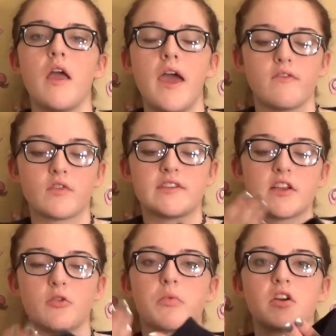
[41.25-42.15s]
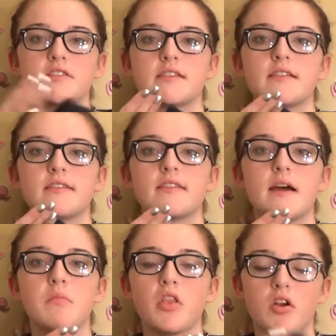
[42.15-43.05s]
every single person
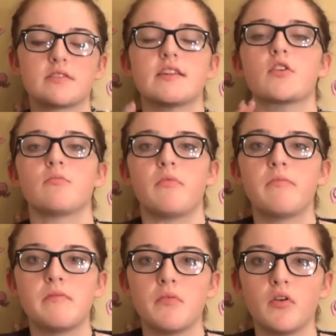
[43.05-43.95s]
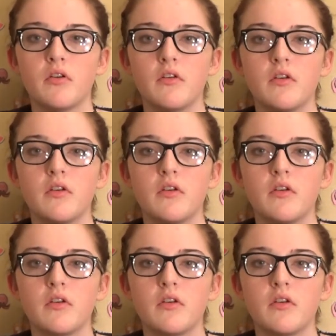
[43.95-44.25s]
that belongs to that group of people.